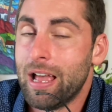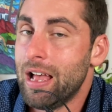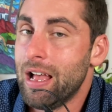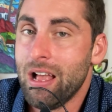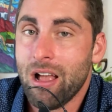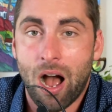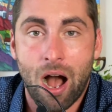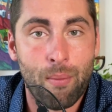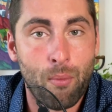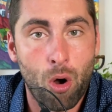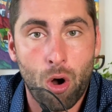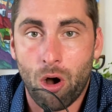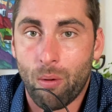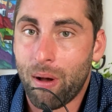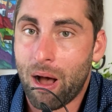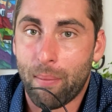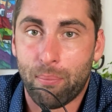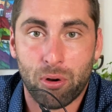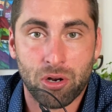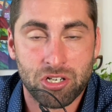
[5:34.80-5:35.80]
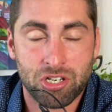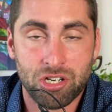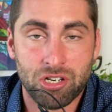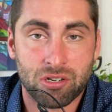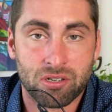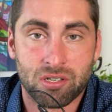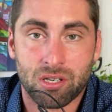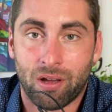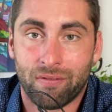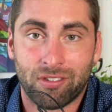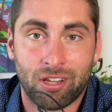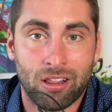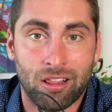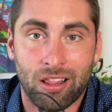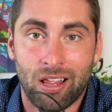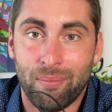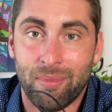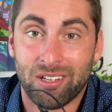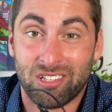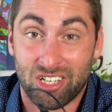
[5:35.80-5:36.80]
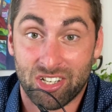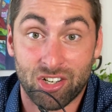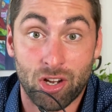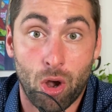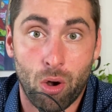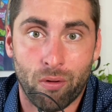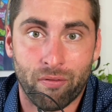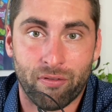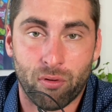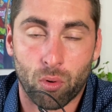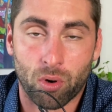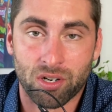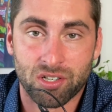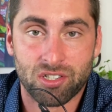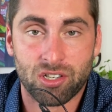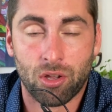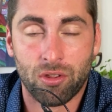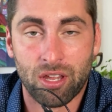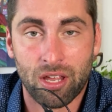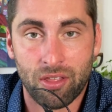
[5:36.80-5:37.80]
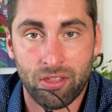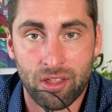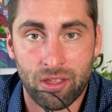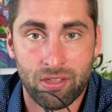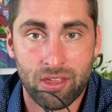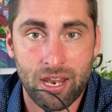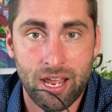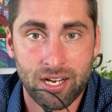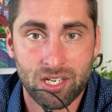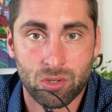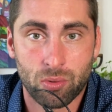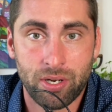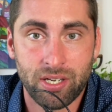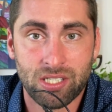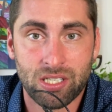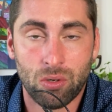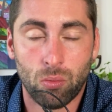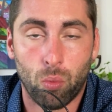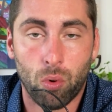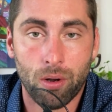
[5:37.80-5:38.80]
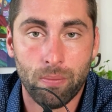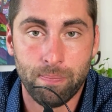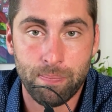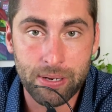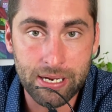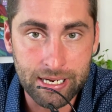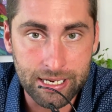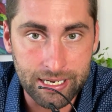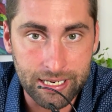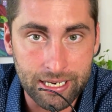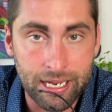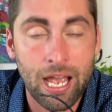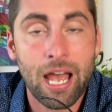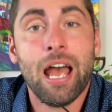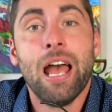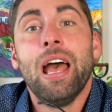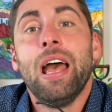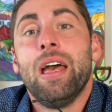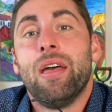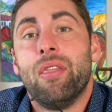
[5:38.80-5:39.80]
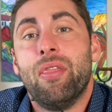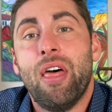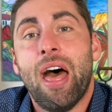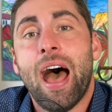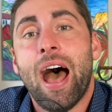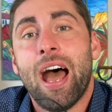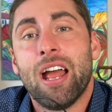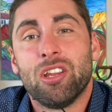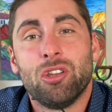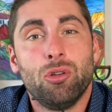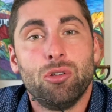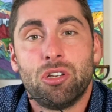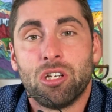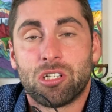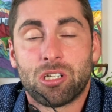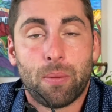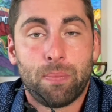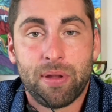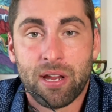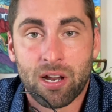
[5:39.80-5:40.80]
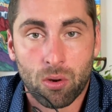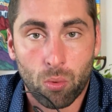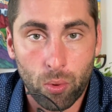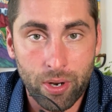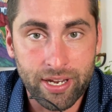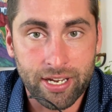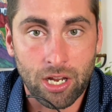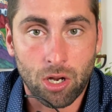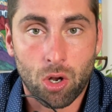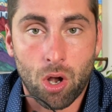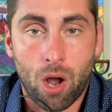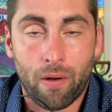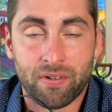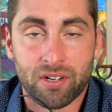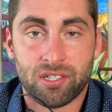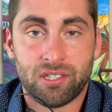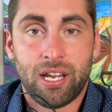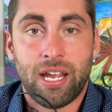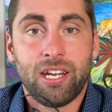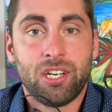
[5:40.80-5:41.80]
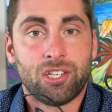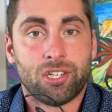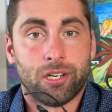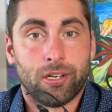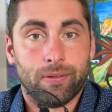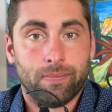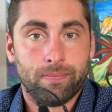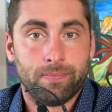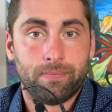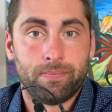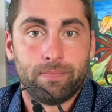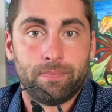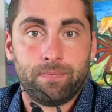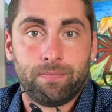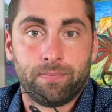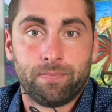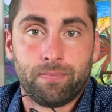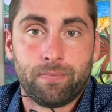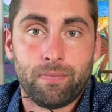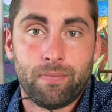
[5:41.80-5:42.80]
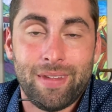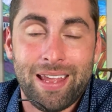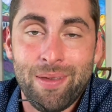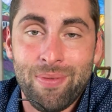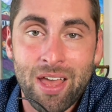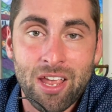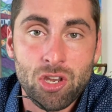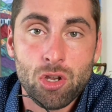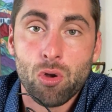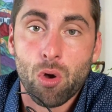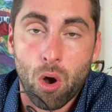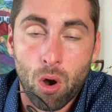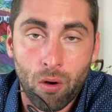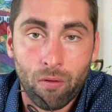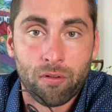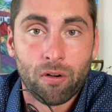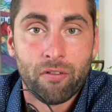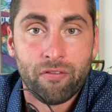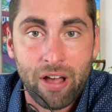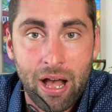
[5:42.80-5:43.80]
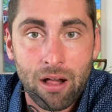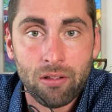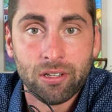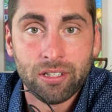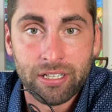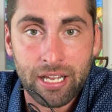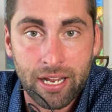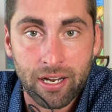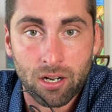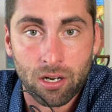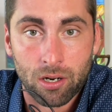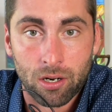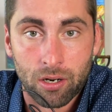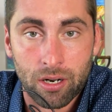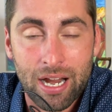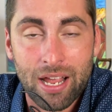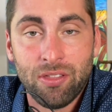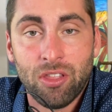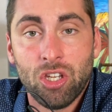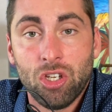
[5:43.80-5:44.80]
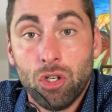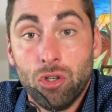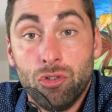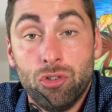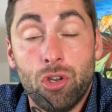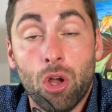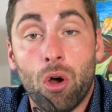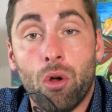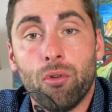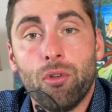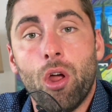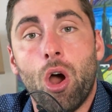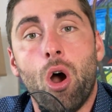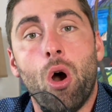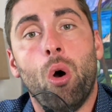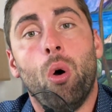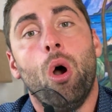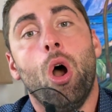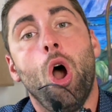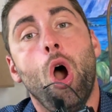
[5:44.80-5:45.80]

I'm all about pushing yourself to the limits and going for it. So the next reason would be that you just appear weak in conversation and that you over-validate her and that you don't know